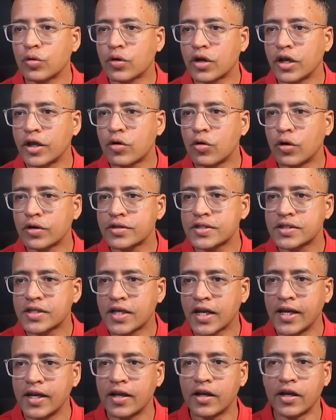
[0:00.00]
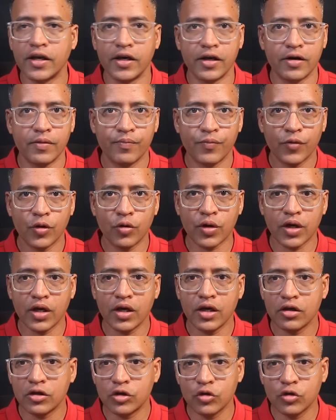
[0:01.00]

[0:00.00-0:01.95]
to click on screener here. Okay,